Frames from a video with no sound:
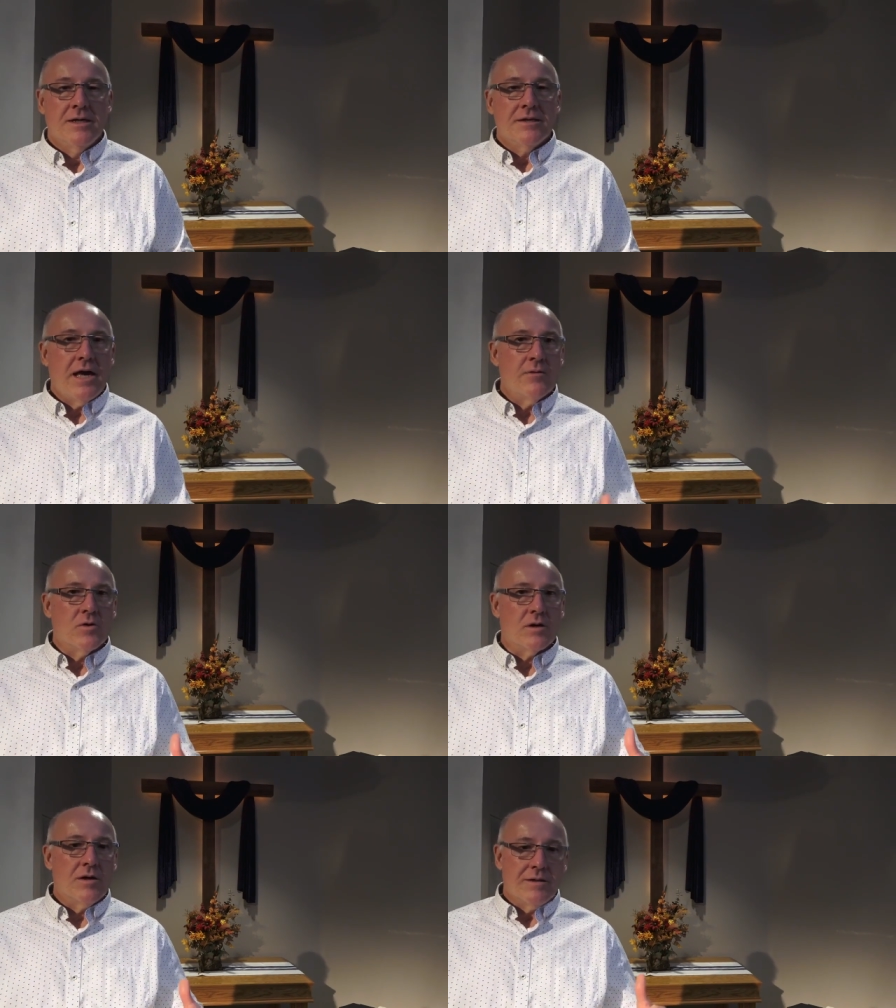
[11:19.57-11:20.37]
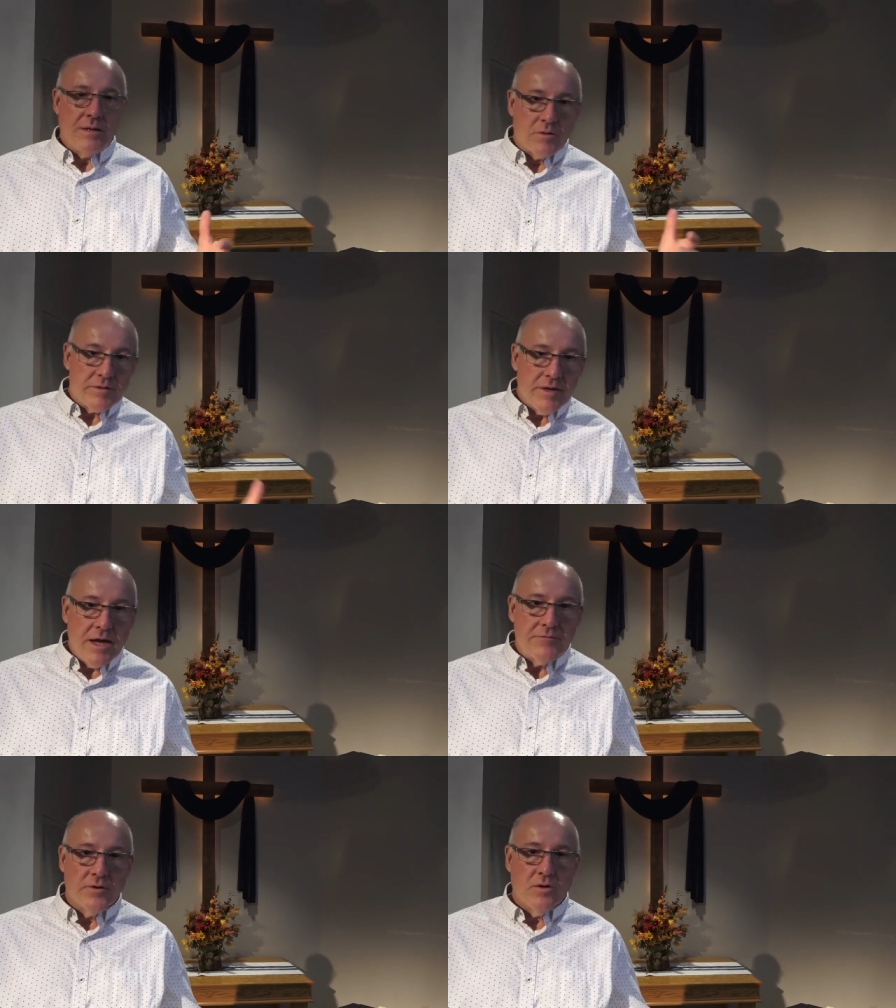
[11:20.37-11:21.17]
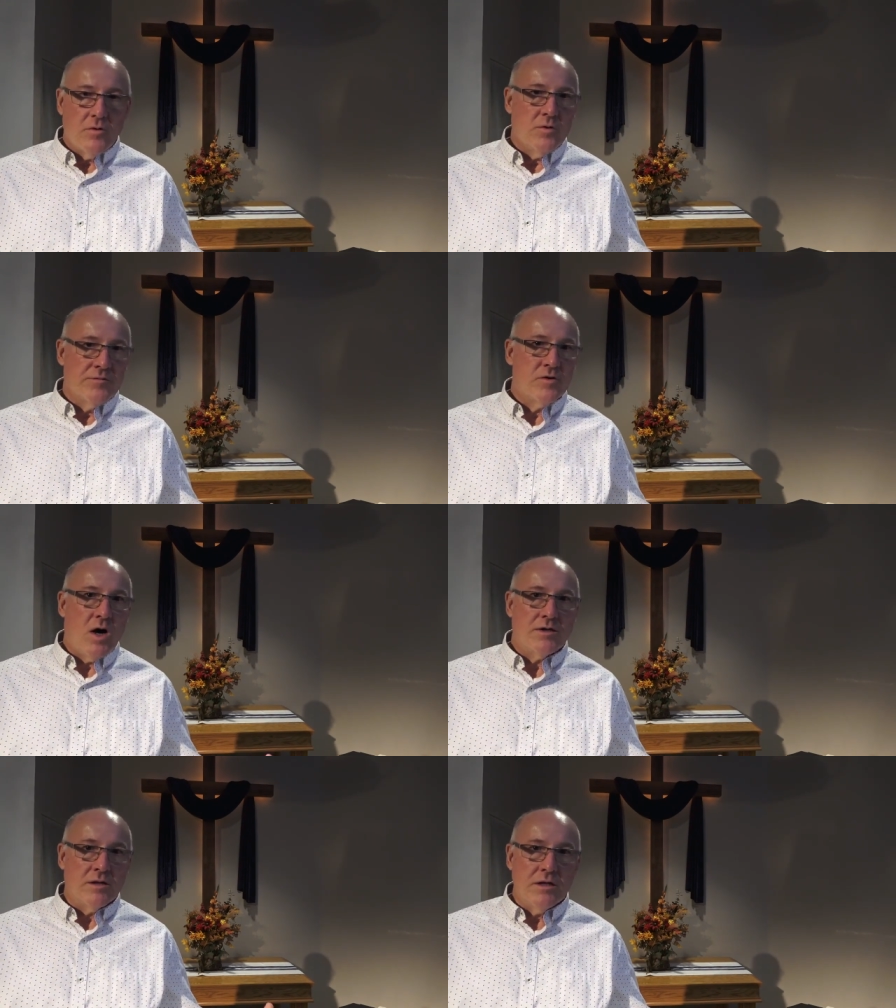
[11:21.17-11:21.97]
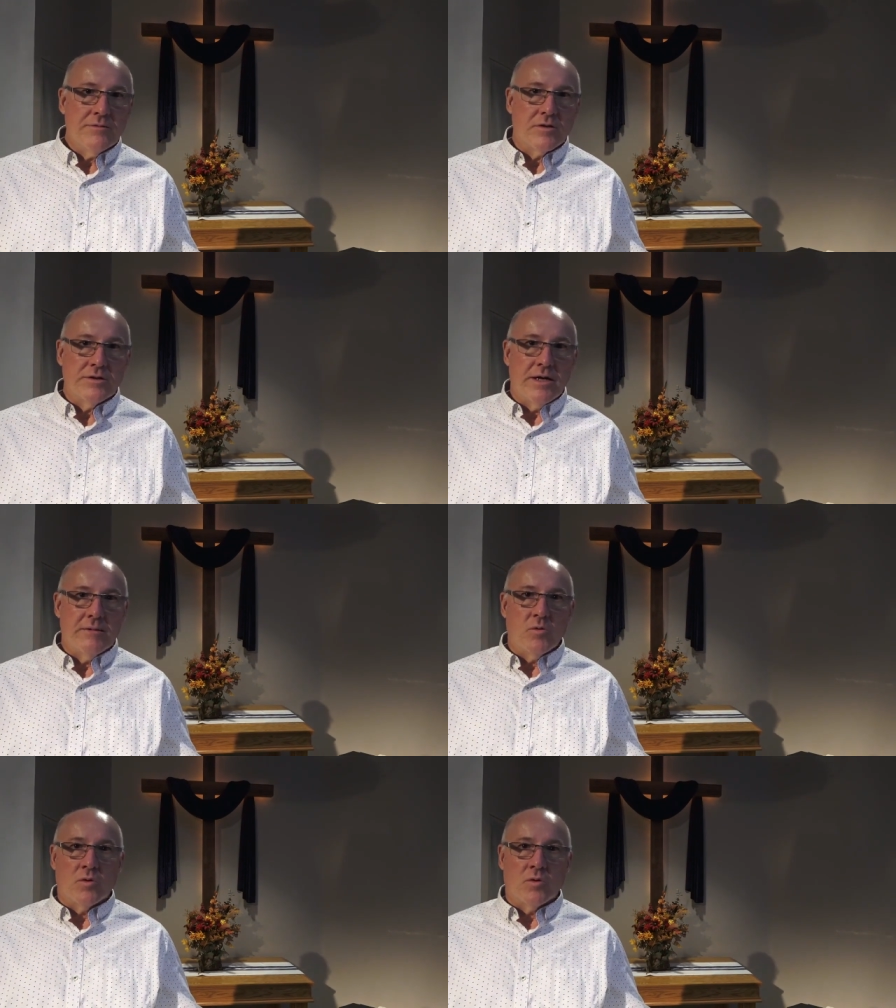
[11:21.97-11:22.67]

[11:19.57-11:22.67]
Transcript: They were, they were thankful if God delivered them